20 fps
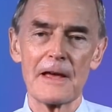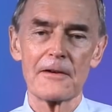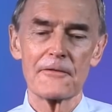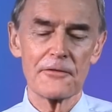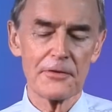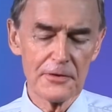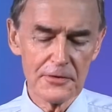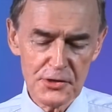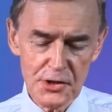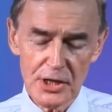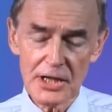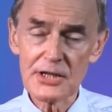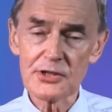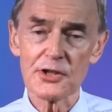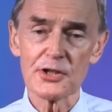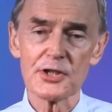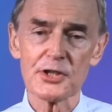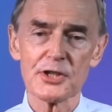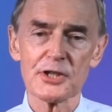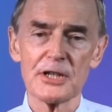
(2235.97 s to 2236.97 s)
for
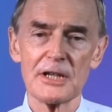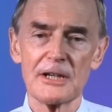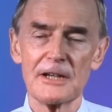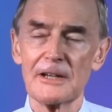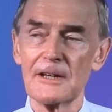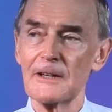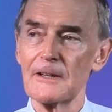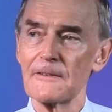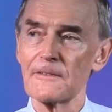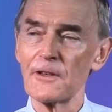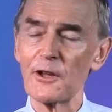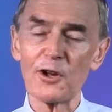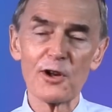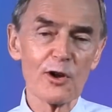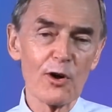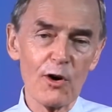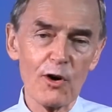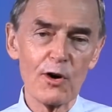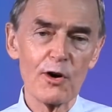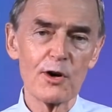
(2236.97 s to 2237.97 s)
Jesus, the
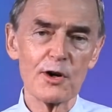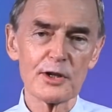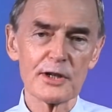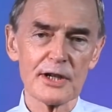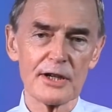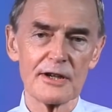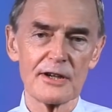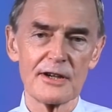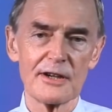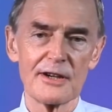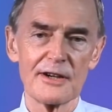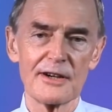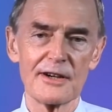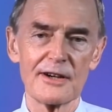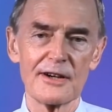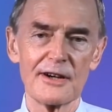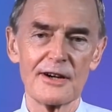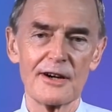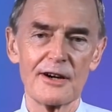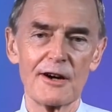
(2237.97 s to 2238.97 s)
Lord
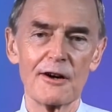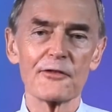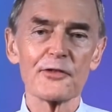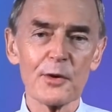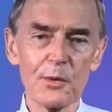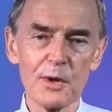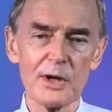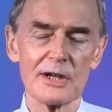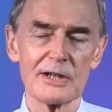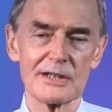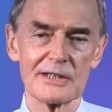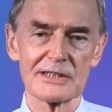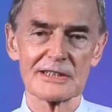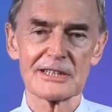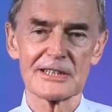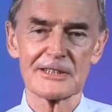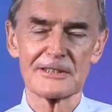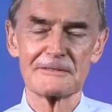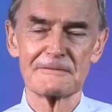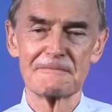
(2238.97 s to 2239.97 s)
of the
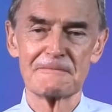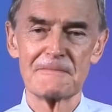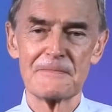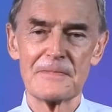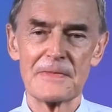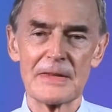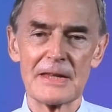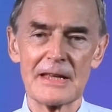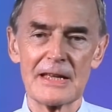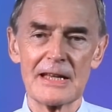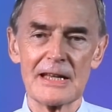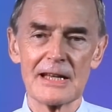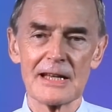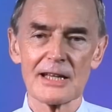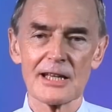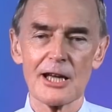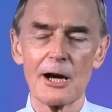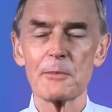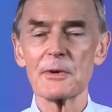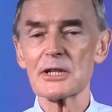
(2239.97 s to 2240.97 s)
world,
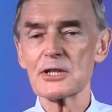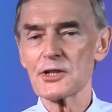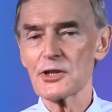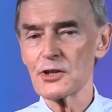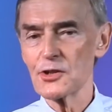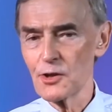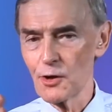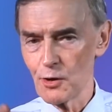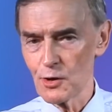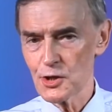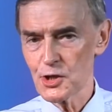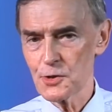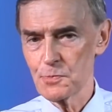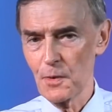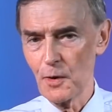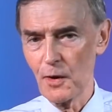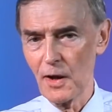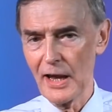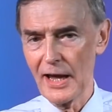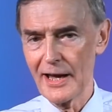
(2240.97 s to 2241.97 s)
coming to your
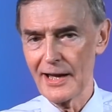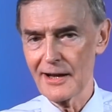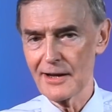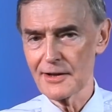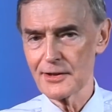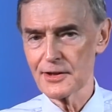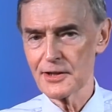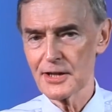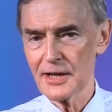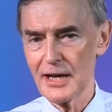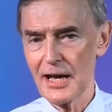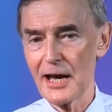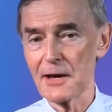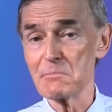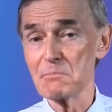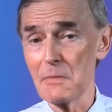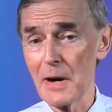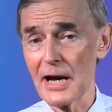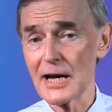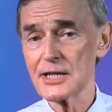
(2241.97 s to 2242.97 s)
small island
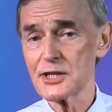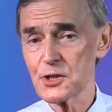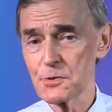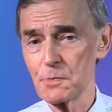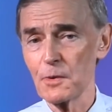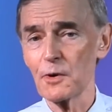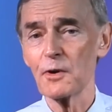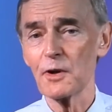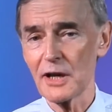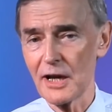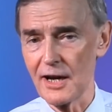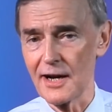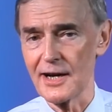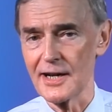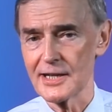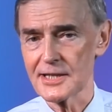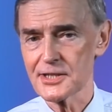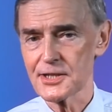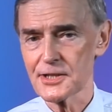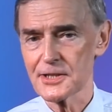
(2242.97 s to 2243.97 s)
and my small
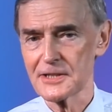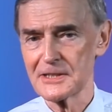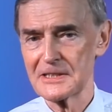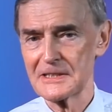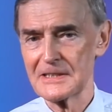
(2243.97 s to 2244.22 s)
heart